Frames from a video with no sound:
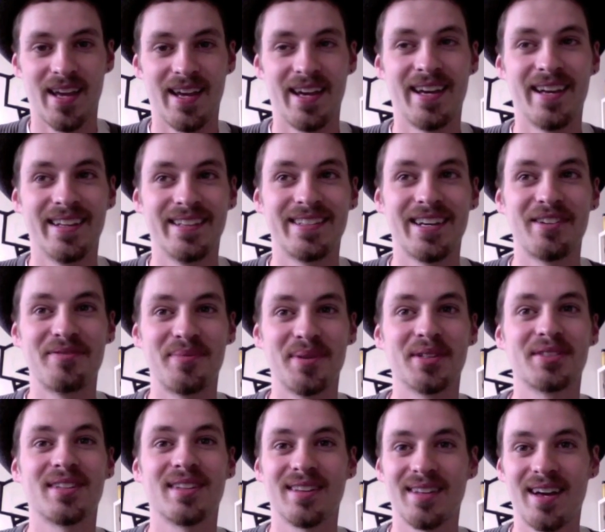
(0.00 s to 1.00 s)
and I've
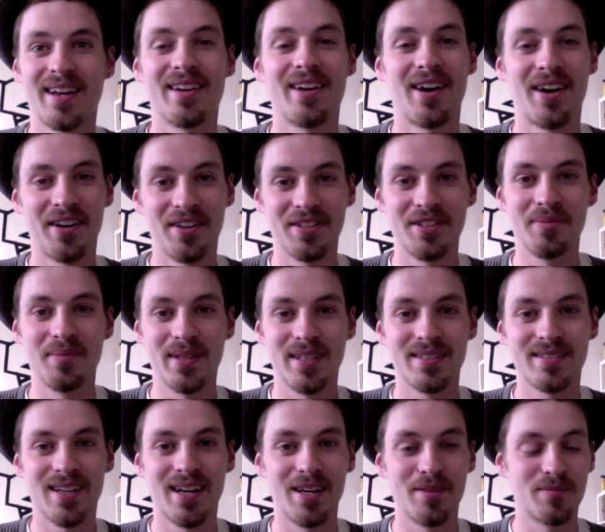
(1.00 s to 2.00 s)
built a lot of art in the
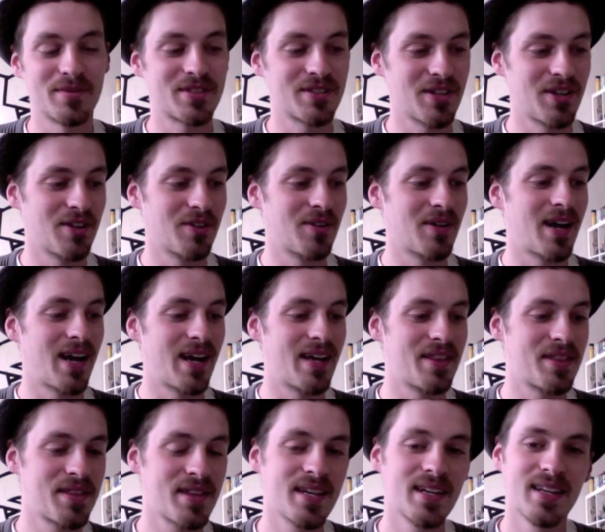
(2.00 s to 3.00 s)
meantime, so
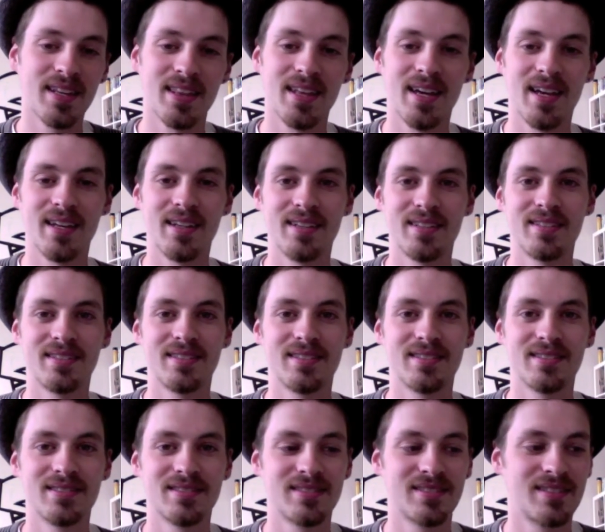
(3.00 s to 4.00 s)
I think that
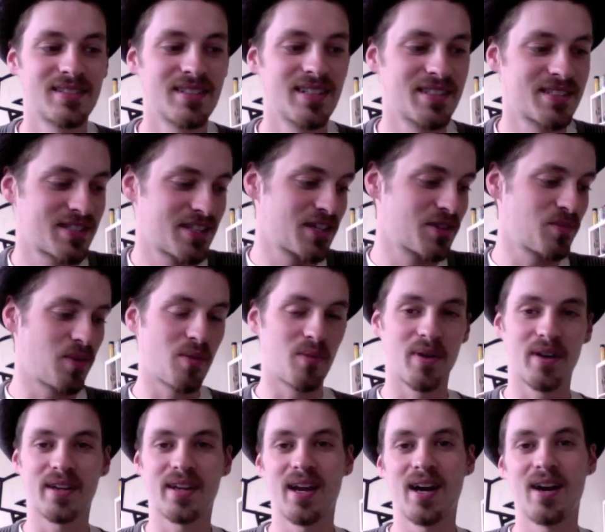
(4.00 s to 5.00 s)
this thing will
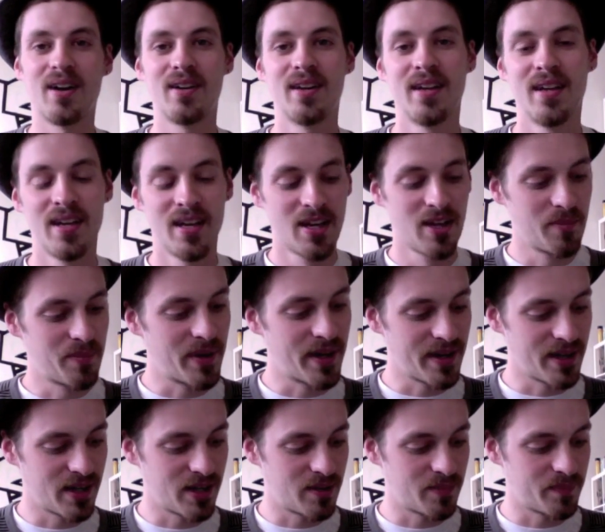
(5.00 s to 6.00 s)
work out.
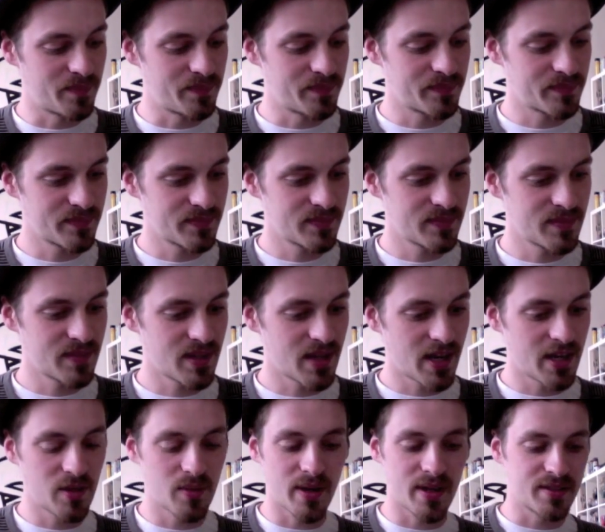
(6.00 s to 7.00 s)
But, um,
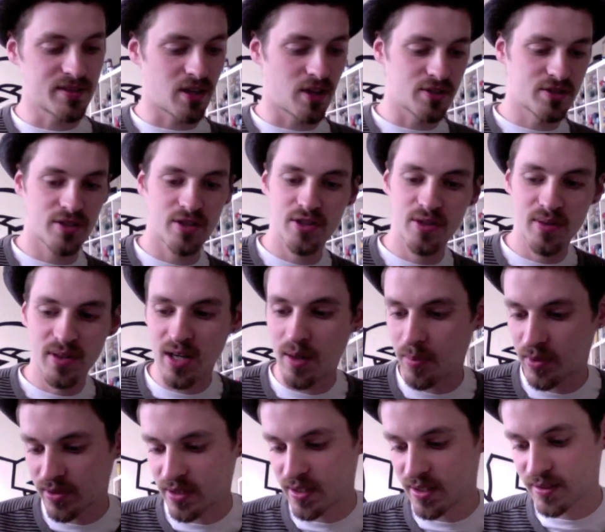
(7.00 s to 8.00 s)
anyways, I'll show you a
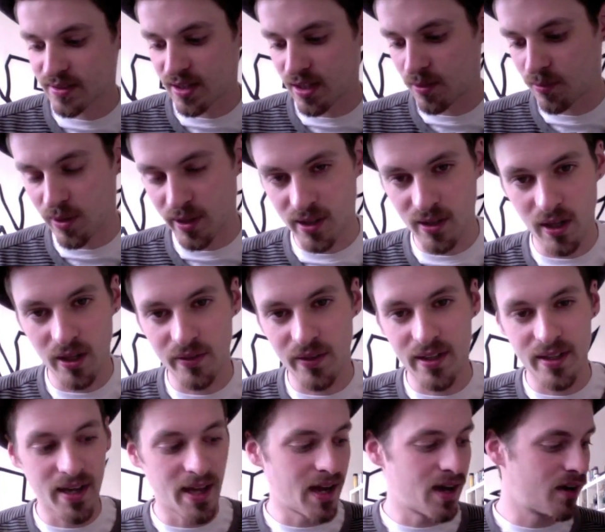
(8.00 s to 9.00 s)
couple things that I'm working on
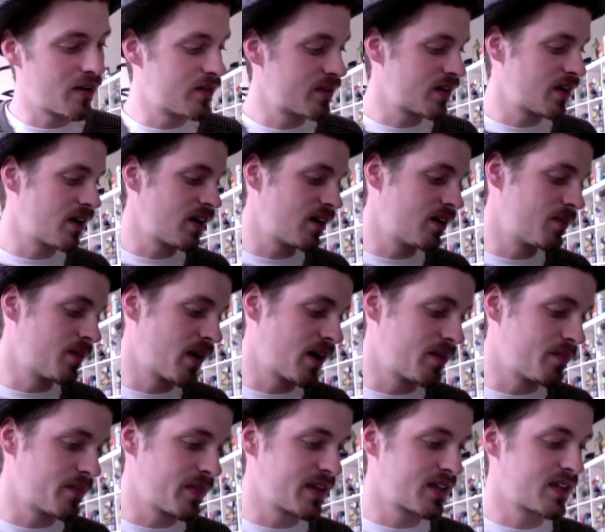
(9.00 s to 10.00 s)
right now. Um,
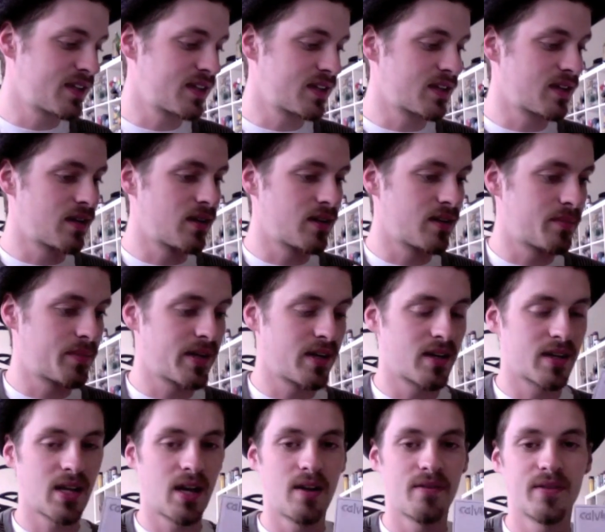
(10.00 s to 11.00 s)
I'm making a
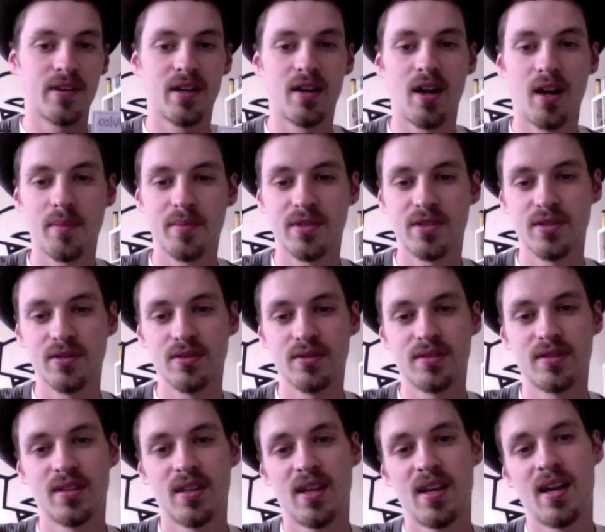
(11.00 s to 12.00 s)
pair of Calvin and Hobbes
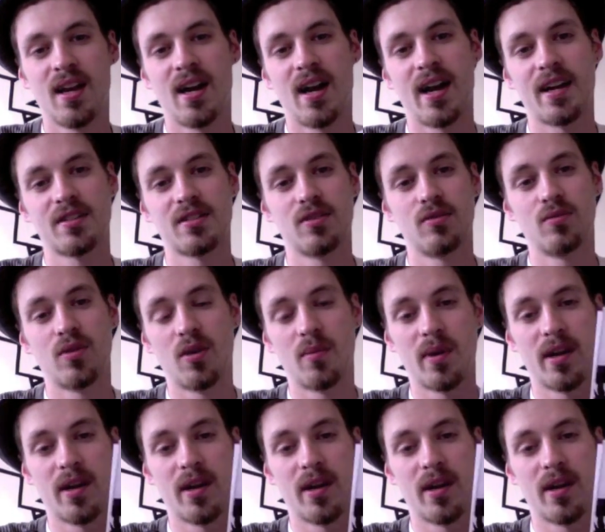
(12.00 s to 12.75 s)
shoes. I actually wrote